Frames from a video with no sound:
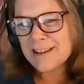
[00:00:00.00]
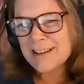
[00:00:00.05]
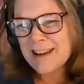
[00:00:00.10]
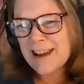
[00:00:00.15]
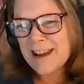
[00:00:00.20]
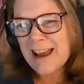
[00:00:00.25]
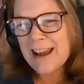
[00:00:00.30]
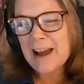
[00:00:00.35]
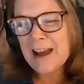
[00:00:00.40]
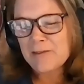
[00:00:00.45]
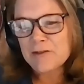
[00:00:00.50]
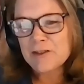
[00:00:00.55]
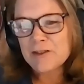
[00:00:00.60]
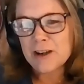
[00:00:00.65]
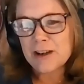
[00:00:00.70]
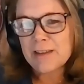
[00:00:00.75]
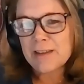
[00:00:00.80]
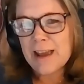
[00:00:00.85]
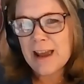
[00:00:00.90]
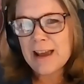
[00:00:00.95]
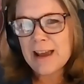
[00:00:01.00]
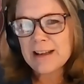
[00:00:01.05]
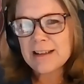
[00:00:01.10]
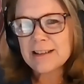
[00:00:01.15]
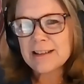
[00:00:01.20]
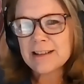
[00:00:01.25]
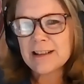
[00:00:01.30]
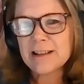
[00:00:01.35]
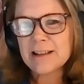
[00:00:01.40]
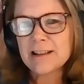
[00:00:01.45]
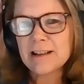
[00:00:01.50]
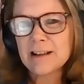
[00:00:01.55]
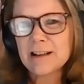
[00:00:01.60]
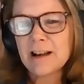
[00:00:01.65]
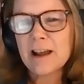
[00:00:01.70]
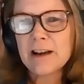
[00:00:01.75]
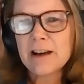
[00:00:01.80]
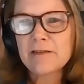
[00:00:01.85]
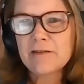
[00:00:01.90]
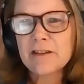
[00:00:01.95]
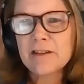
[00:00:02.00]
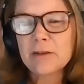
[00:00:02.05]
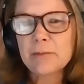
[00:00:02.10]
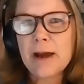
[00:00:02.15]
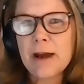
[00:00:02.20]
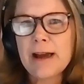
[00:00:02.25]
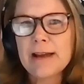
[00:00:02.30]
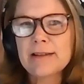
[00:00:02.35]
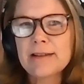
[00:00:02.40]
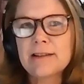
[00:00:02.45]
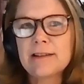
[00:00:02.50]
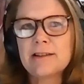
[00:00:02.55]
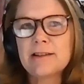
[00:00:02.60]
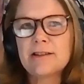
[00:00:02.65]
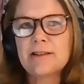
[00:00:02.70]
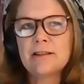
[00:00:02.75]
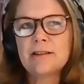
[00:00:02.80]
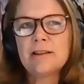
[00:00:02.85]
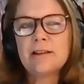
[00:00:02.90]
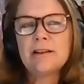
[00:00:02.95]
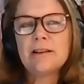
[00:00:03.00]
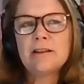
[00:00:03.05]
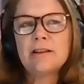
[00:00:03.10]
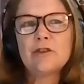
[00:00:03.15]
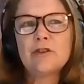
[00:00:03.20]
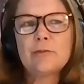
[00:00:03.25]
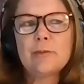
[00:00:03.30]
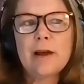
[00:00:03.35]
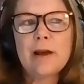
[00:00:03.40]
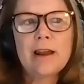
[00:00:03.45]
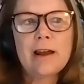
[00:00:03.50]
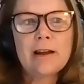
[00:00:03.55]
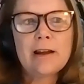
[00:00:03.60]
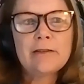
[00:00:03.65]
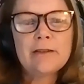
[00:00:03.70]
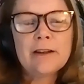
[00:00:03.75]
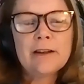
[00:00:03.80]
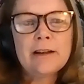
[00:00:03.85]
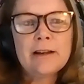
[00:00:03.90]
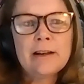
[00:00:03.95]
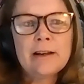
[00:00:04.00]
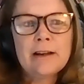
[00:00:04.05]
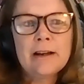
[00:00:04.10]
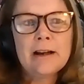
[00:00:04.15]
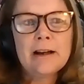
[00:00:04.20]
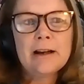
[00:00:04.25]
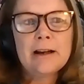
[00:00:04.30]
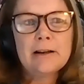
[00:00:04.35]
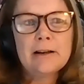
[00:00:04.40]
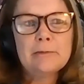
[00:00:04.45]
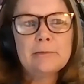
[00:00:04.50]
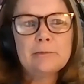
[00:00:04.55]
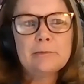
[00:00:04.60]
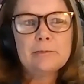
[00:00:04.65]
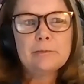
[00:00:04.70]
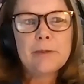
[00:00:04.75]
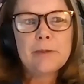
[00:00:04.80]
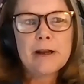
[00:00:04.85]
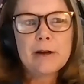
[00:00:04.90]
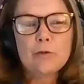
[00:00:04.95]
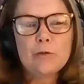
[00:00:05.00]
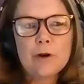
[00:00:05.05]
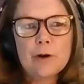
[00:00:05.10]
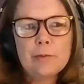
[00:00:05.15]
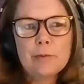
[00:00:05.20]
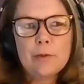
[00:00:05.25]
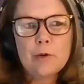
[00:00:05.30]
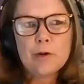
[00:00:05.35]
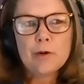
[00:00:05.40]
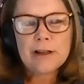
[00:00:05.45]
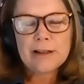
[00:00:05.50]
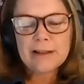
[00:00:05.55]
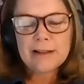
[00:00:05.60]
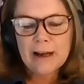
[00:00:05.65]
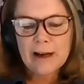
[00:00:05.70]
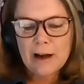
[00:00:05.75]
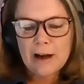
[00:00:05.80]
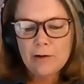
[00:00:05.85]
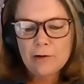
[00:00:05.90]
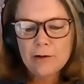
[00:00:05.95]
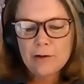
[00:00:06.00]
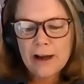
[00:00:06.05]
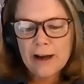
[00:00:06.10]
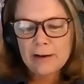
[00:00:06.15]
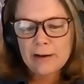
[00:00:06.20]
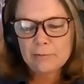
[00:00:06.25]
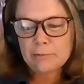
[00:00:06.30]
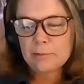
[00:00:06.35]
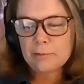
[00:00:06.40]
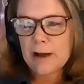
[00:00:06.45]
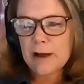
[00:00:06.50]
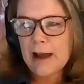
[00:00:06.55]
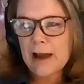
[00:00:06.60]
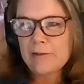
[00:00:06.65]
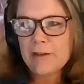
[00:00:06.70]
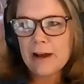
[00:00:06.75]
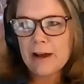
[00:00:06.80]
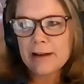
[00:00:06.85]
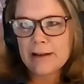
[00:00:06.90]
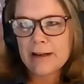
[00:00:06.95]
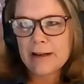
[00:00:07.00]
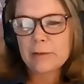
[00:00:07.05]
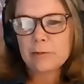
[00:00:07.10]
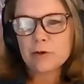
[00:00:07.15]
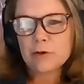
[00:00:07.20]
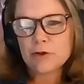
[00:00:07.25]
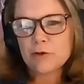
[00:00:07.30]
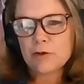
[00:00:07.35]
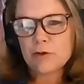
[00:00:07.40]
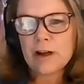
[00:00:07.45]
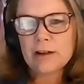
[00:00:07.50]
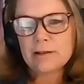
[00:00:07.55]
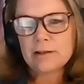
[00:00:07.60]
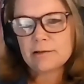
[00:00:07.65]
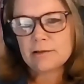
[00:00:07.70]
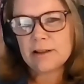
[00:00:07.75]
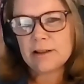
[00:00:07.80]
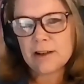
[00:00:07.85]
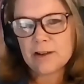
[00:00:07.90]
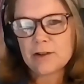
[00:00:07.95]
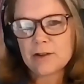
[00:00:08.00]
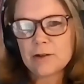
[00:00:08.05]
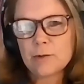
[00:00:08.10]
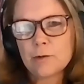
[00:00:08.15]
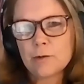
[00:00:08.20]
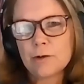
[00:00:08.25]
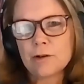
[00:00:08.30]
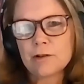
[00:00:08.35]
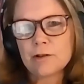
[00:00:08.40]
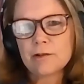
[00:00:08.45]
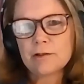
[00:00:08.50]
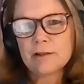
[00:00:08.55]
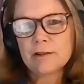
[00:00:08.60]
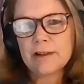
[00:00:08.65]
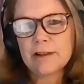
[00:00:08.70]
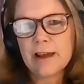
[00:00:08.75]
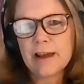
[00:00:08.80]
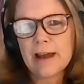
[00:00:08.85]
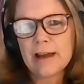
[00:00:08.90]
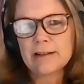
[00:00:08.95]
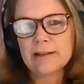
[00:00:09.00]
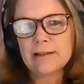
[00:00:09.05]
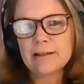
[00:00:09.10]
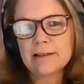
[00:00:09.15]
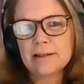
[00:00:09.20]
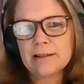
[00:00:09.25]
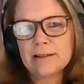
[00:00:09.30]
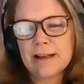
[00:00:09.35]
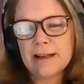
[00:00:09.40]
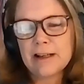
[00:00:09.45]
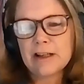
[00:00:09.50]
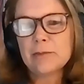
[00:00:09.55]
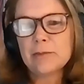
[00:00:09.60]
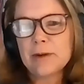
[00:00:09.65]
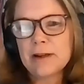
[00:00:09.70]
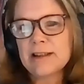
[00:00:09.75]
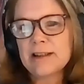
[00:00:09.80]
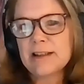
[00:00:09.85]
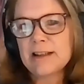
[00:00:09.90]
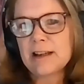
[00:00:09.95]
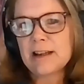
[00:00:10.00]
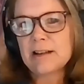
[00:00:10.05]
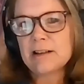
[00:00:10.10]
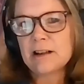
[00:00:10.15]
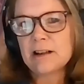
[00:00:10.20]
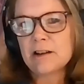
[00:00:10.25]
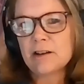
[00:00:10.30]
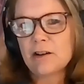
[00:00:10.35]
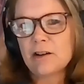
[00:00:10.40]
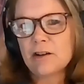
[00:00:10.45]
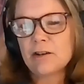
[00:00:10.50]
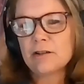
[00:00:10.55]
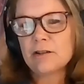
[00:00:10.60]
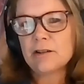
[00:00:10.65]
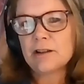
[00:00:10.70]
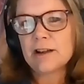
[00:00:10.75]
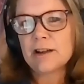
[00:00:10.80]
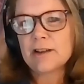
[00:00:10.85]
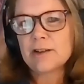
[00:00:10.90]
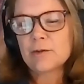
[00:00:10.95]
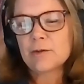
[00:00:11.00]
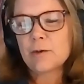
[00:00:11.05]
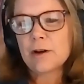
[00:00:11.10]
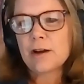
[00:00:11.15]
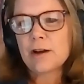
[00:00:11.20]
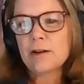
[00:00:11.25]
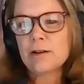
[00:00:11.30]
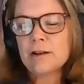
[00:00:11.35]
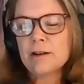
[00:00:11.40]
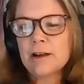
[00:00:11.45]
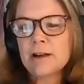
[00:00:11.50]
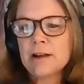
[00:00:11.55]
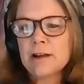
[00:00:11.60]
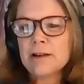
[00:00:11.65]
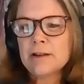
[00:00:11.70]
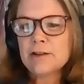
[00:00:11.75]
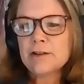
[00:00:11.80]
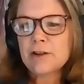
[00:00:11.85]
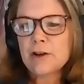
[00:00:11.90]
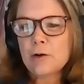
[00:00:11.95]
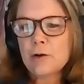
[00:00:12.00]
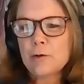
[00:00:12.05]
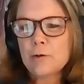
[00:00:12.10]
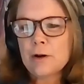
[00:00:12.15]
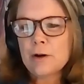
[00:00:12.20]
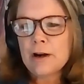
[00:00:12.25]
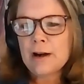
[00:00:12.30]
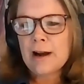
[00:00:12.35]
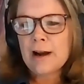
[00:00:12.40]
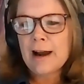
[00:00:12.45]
and I've done that in a lot of capacities through my life. Um, but at one point, it's like, okay, I've got neighbors right next door that need to be seen and heard as well. So